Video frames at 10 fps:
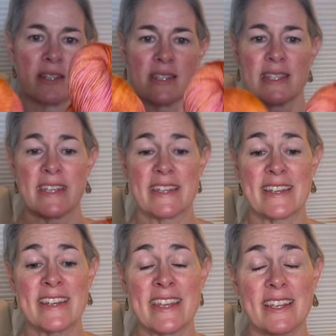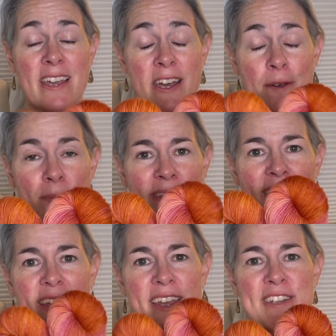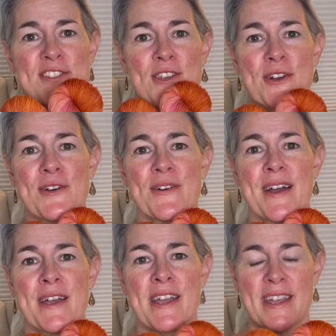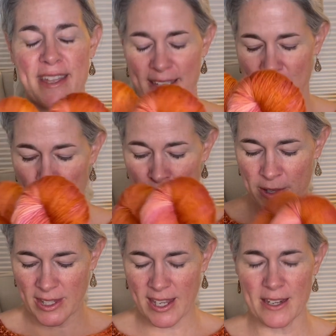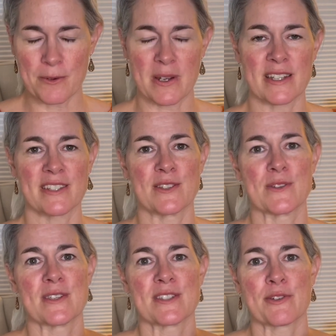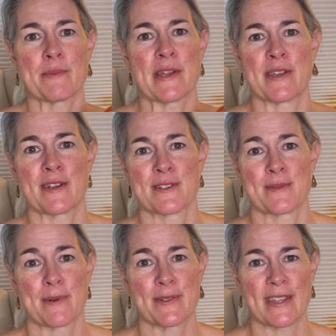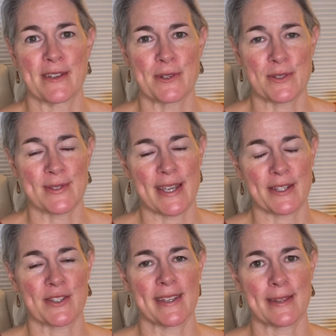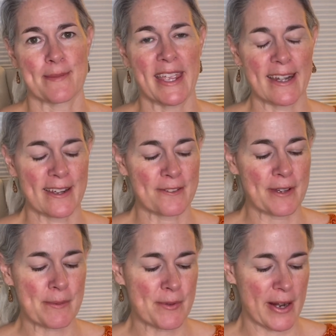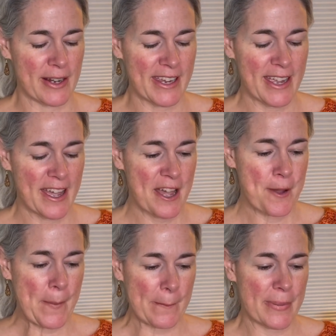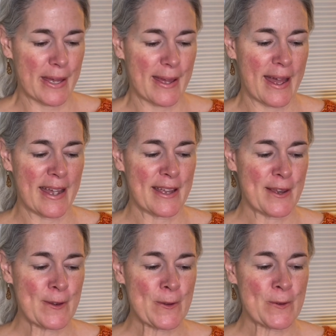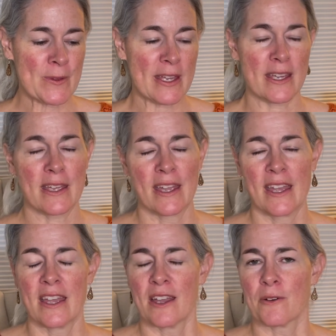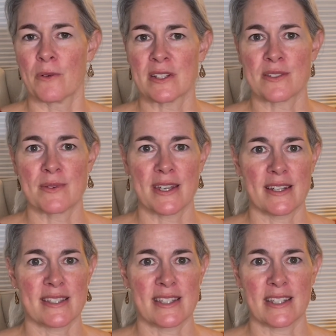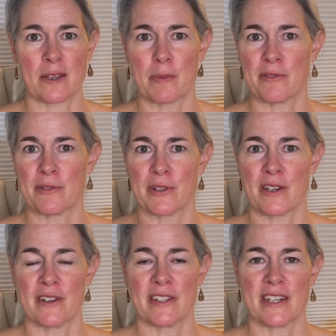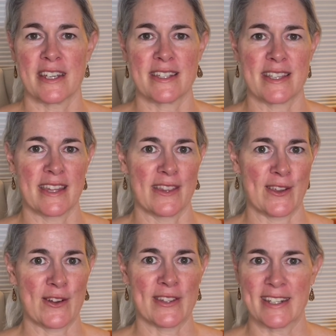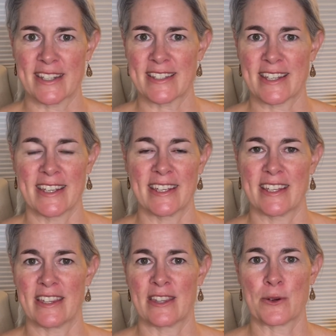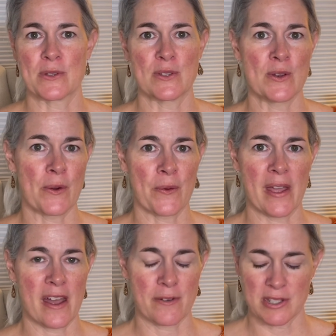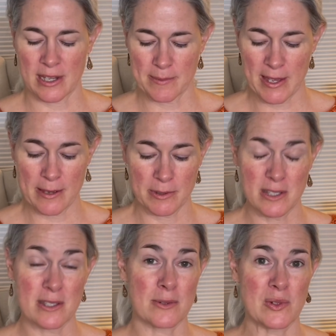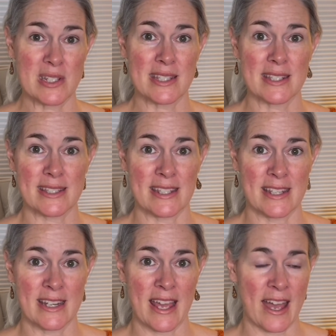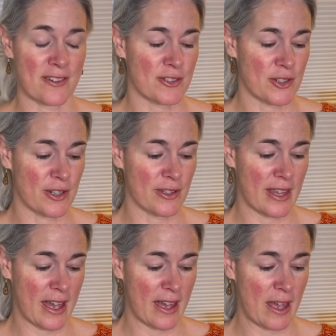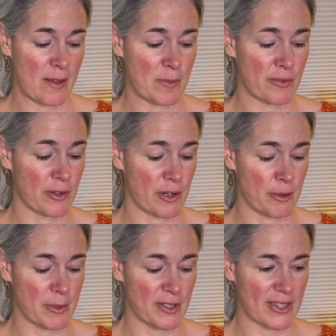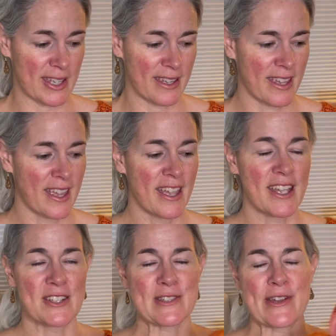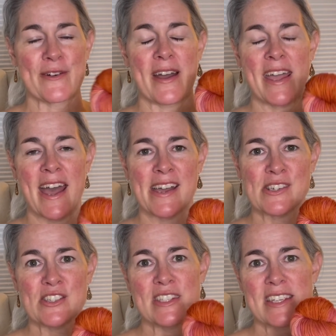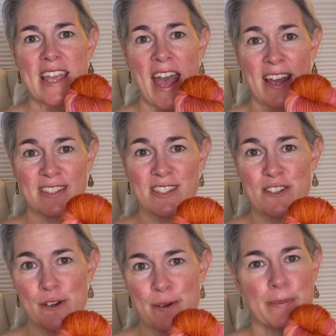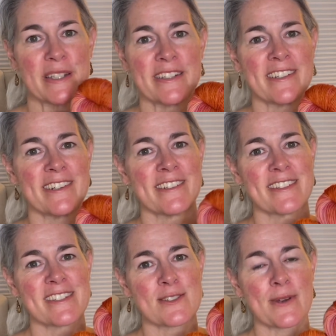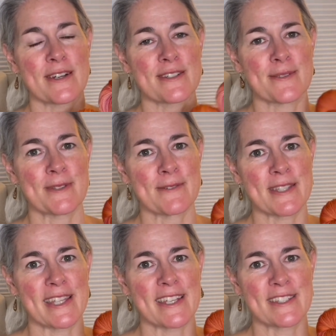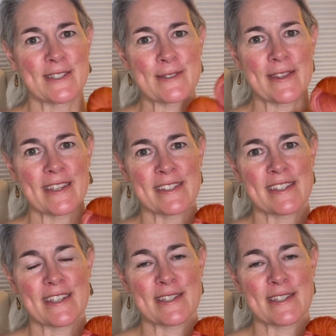to see it knit up. So I really kind of wanted to do this for my daughter's birthday, which was actually at the beginning of February. But I knew that once we got sick before the holidays and then the holidays hit, there was no way I was going to be able to squeeze this in after all that and before her birthday. So I actually asked her opinion on this sweater. Sometimes I like to do things as a